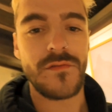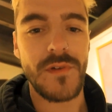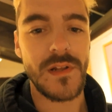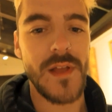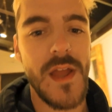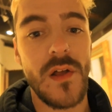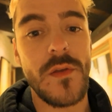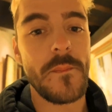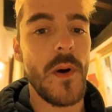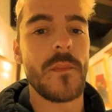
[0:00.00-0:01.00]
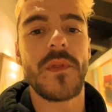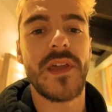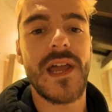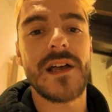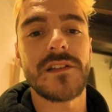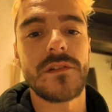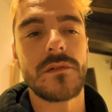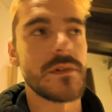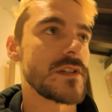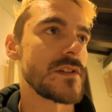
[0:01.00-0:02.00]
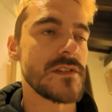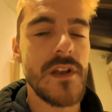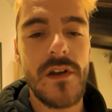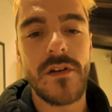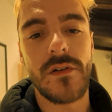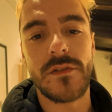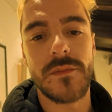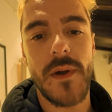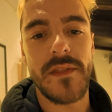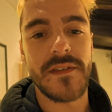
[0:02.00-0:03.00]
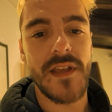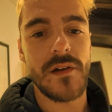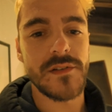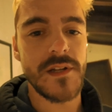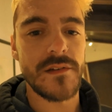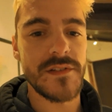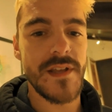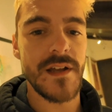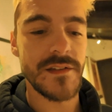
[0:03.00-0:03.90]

a real hit on the bottom of the castle, which is of course where this house now stands.